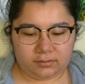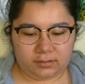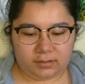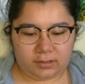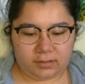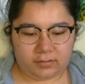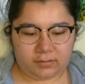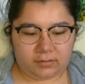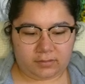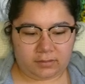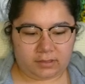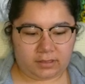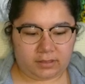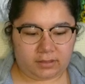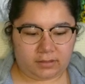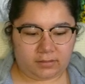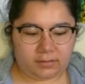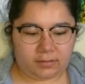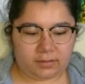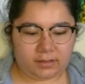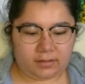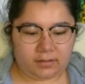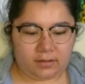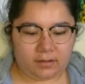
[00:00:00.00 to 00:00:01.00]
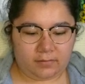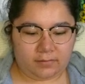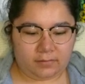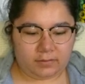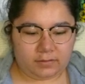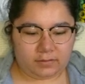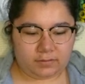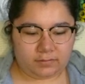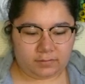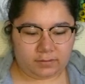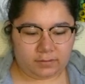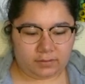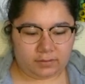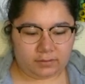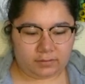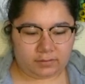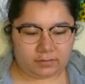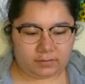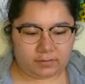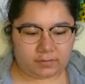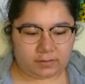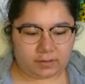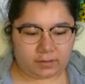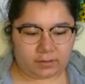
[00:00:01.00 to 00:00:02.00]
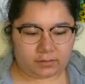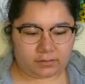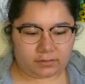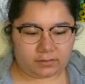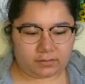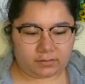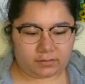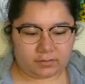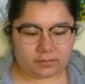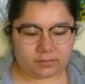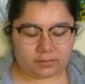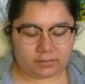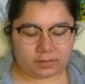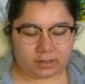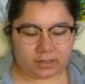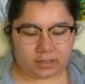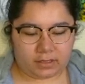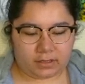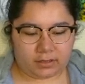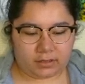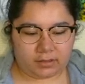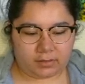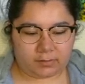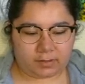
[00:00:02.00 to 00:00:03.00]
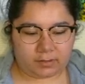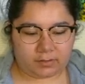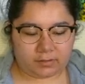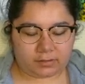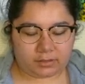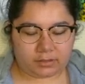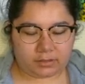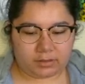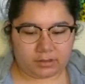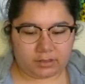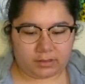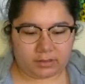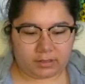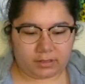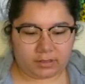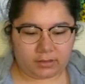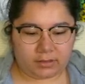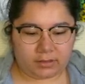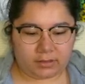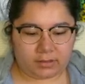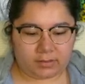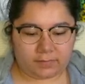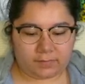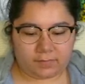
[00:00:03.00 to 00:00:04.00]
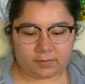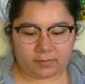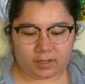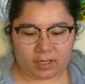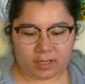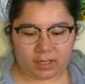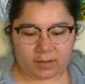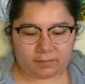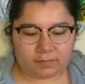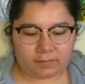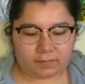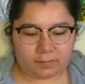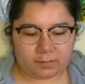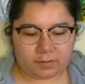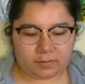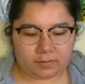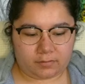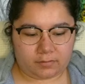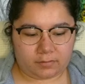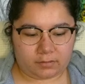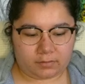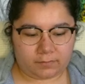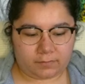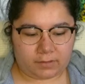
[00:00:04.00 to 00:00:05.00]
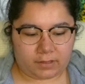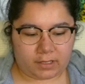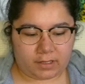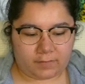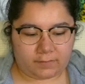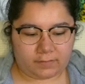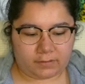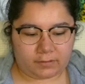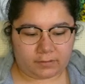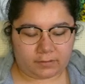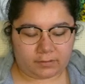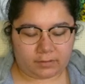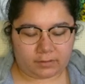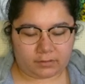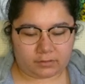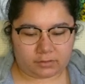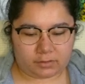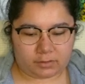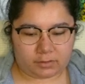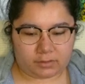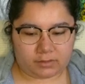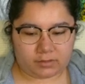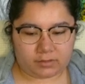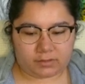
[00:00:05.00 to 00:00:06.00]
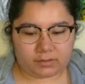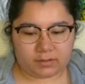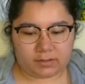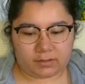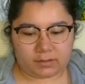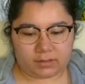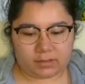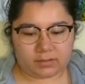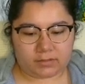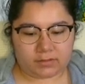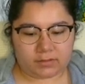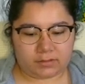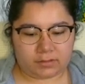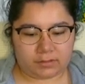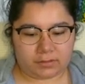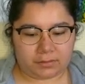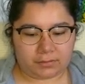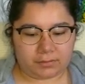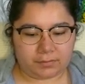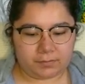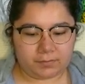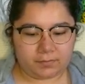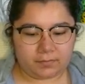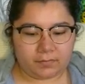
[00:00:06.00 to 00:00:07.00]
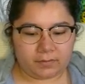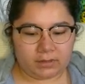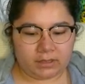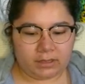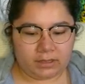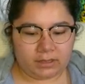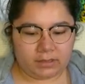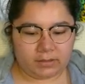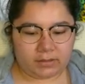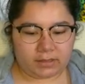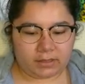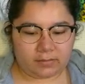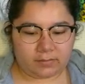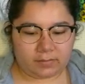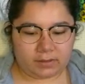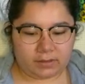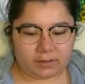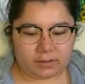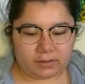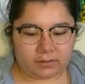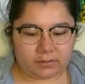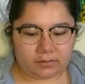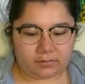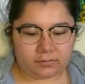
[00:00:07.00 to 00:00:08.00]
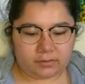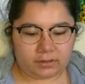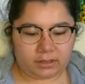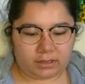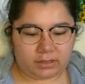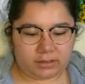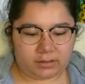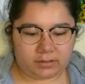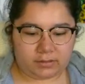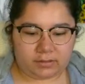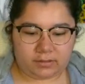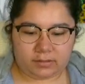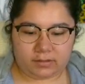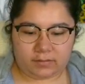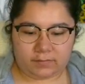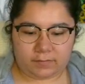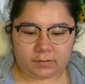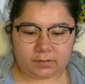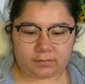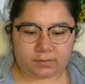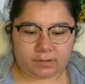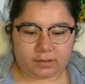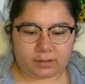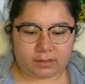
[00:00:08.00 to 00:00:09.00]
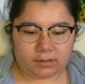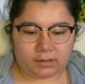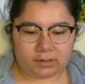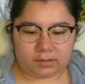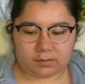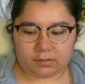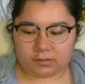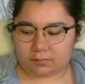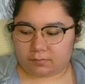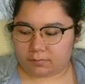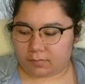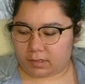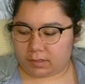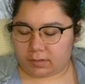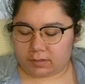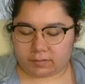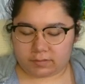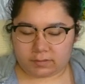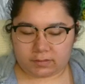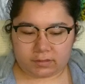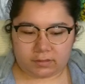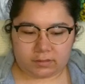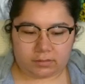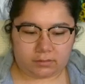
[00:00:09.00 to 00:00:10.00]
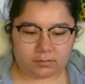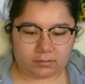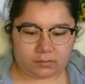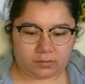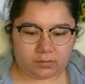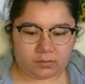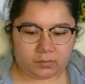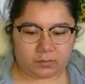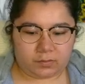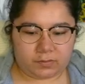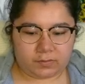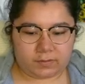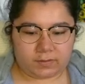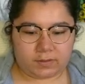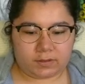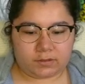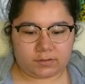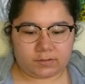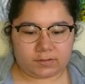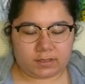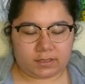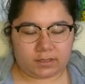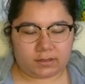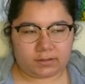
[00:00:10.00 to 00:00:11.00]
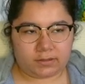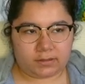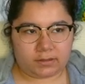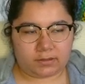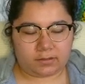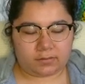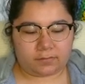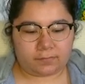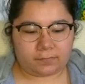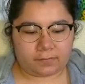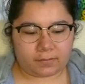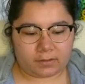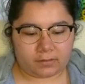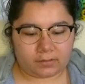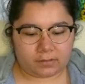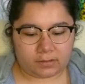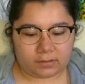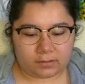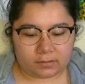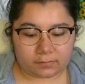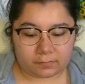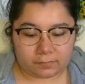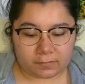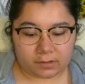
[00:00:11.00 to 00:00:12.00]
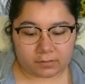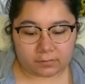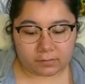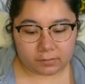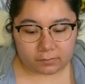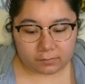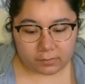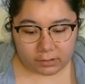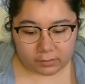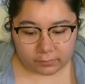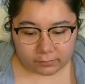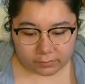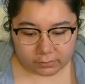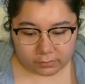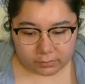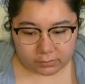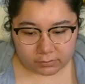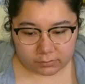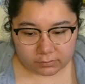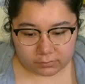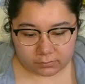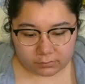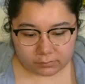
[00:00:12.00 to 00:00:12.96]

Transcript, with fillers: And okay, like obviously when you go to the doctors, don't lie about shit like that. Like if you have smoked or if you have done like drugs, they need to know. That way they don't like give you any medicine or do procedures that could interfe- interfere with whatever